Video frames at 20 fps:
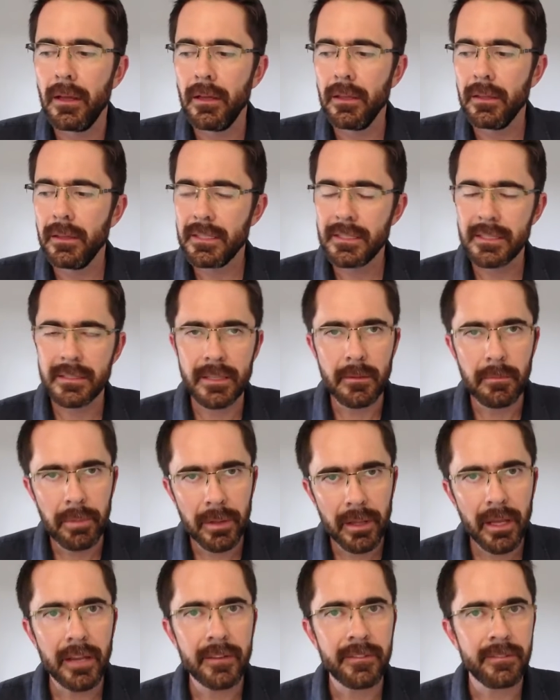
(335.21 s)
This is
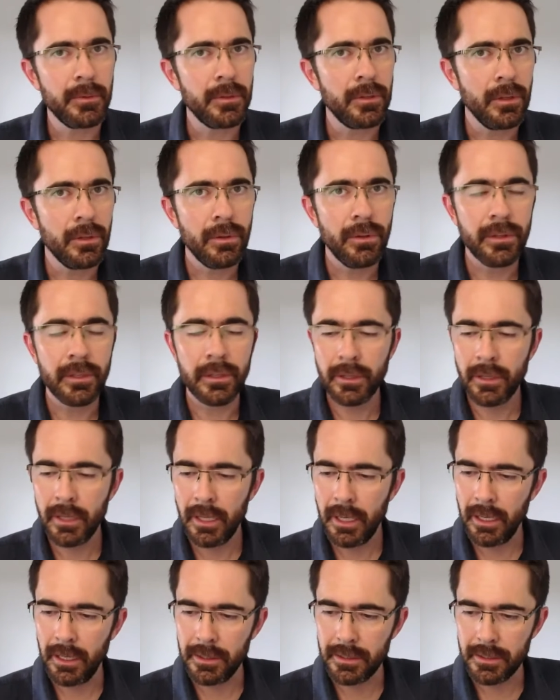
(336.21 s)
implied from the law that you
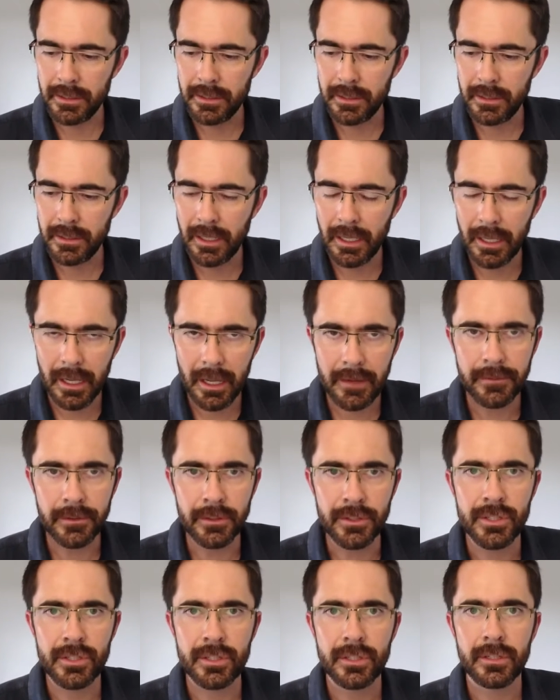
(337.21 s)
can't
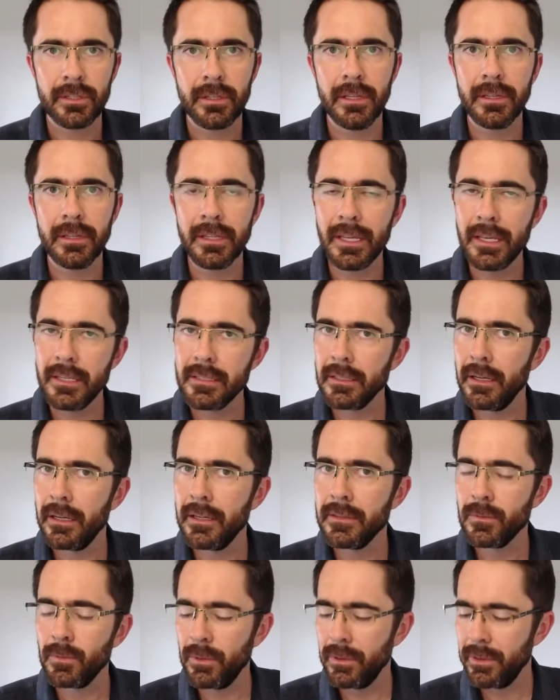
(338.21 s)
harvest. And these guys, are